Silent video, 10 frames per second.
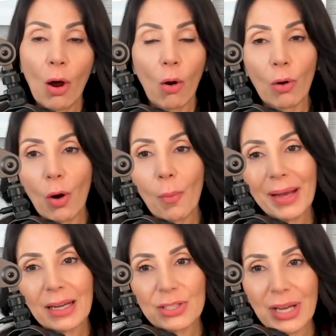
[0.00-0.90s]
or, oh
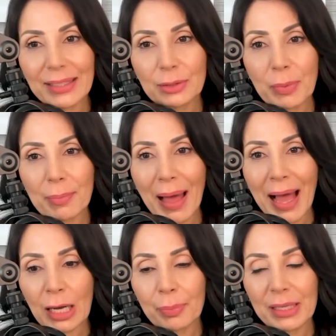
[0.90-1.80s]
my gosh, I need to be
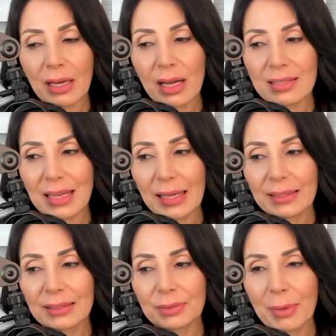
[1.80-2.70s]
back because I
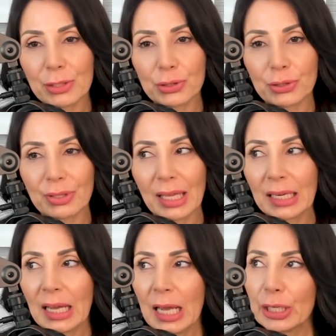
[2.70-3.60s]
need to make sure
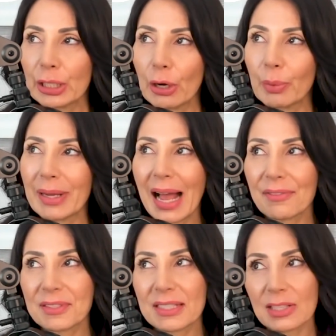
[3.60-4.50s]
that, we
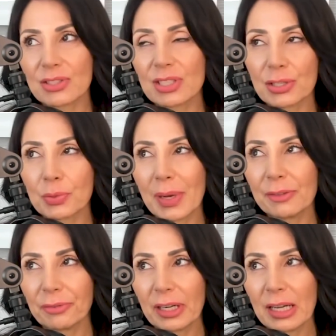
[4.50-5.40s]
have such and such
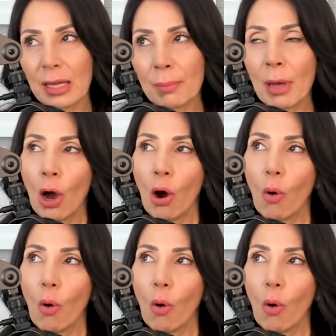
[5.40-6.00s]
ready for him,